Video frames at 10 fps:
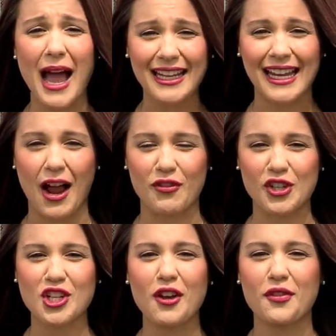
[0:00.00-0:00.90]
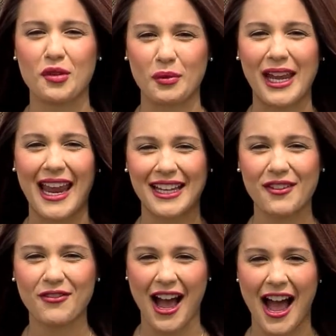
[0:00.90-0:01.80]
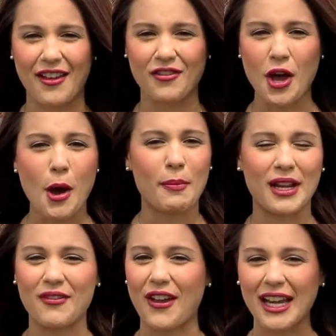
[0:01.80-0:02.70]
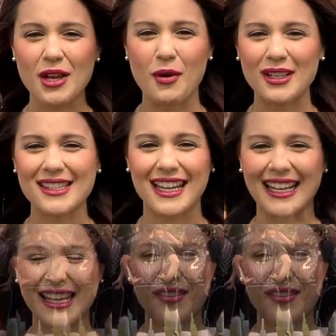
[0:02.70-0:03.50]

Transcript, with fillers: batting average of 385. But if anyone's going to